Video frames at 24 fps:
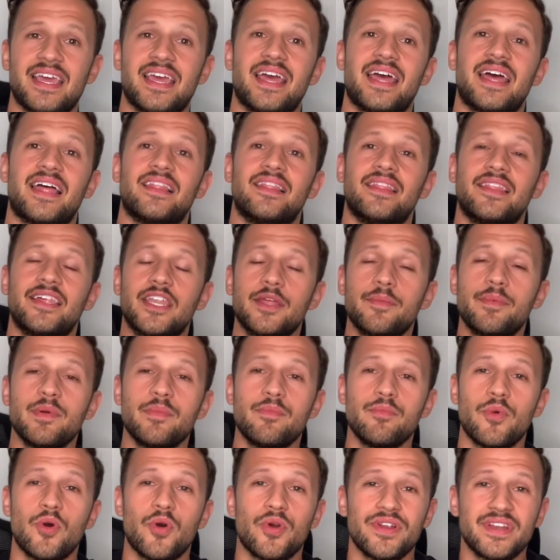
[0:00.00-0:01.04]
a little bit
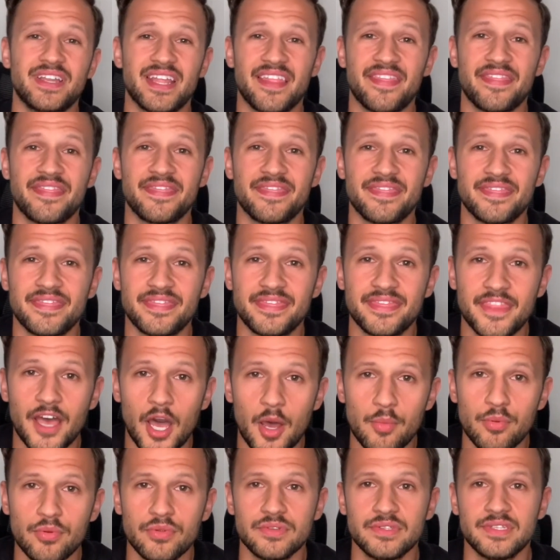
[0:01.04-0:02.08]
more than
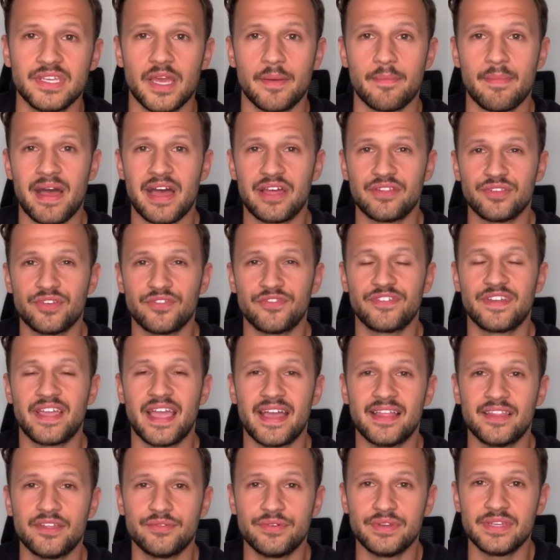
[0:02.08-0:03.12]
double the amount of
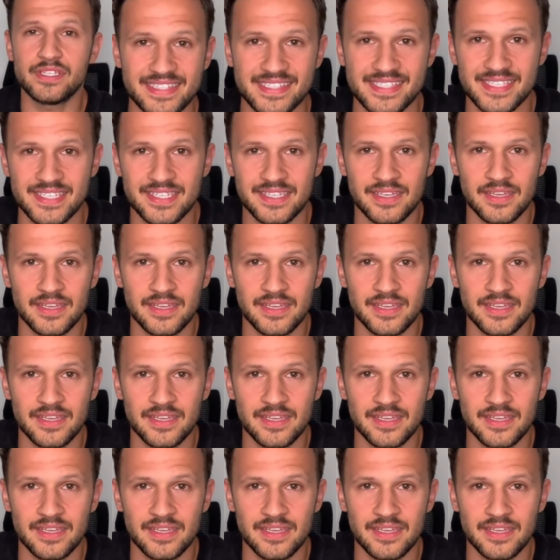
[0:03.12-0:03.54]
calories.